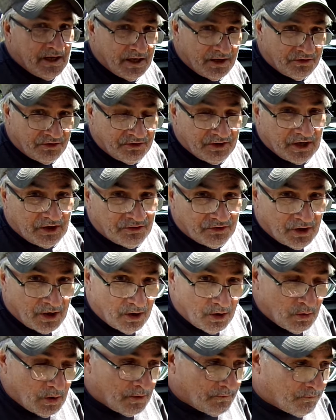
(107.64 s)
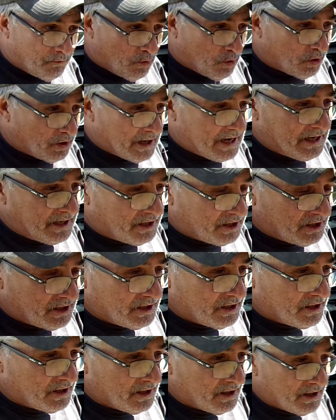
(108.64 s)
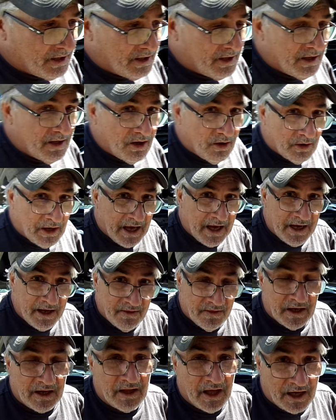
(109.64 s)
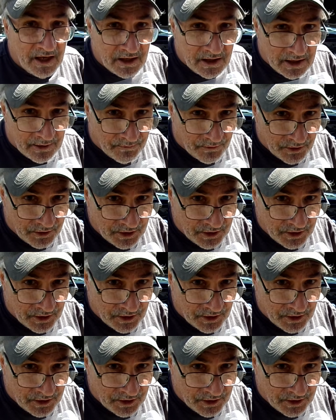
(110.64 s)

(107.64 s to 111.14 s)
6.0, a 4.8, okay, they take a different